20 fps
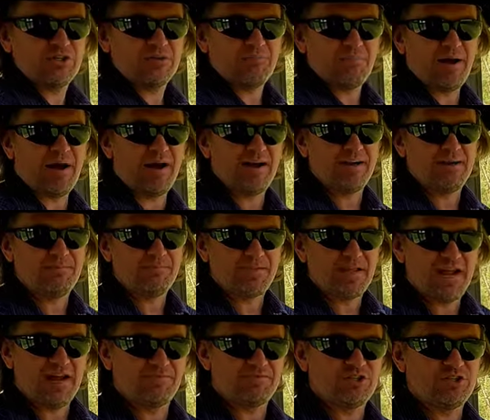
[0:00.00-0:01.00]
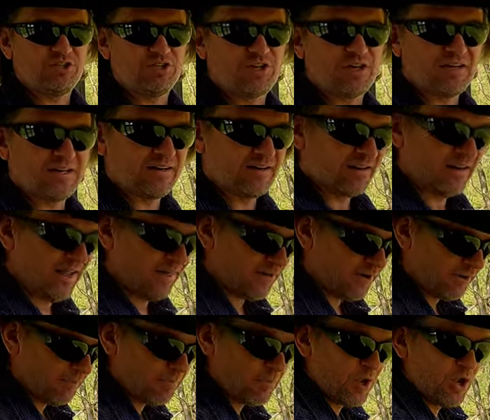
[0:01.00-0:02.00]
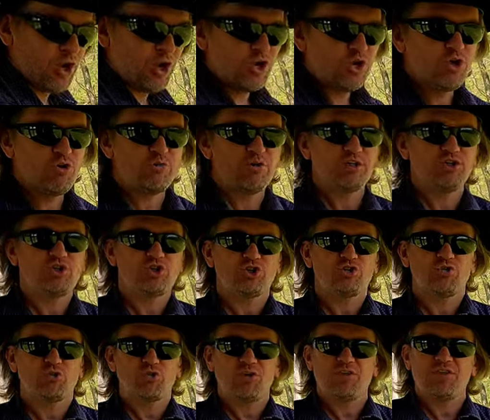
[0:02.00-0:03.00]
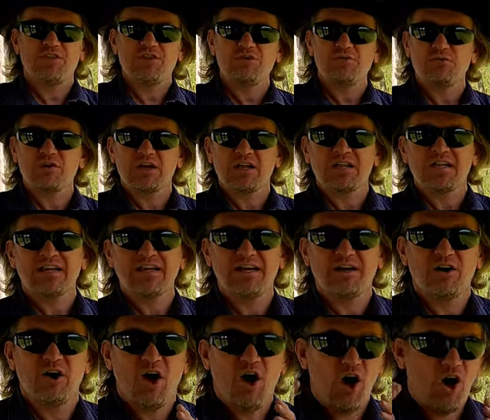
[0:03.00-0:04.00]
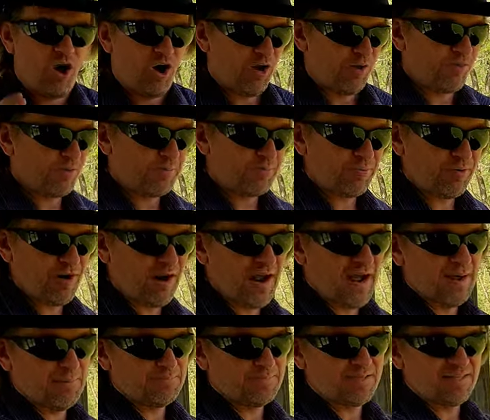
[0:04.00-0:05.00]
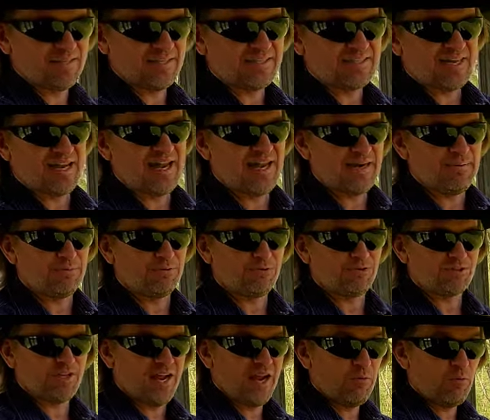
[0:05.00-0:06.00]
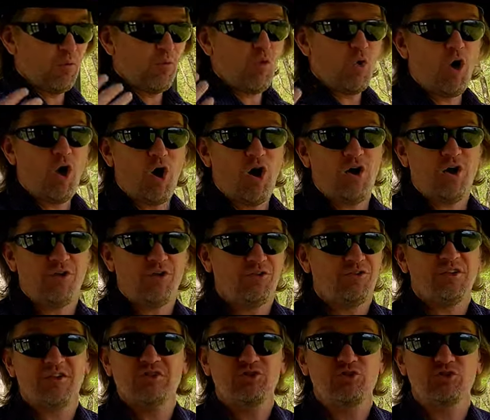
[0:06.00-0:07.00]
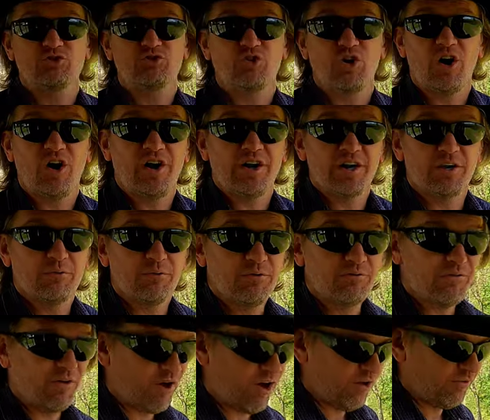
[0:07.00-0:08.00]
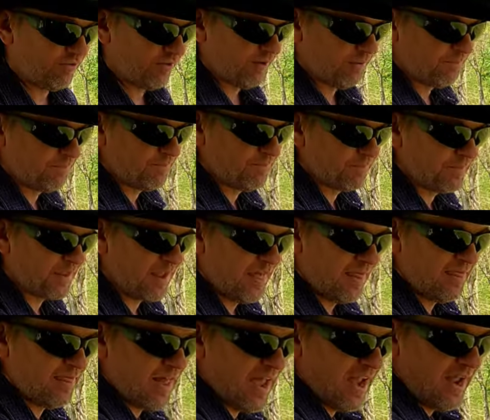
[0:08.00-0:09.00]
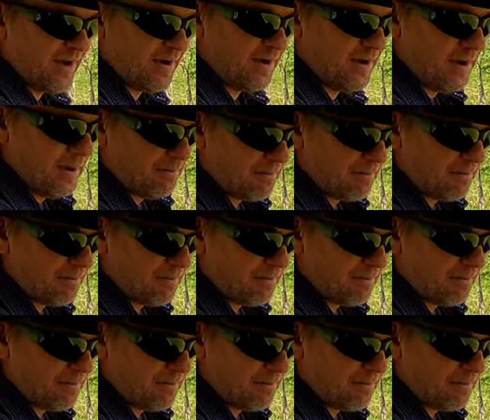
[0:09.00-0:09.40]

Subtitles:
to your body after you clear leather, you ensure that you clear all the props and the tables and walls as you're drawing your revolver. Then,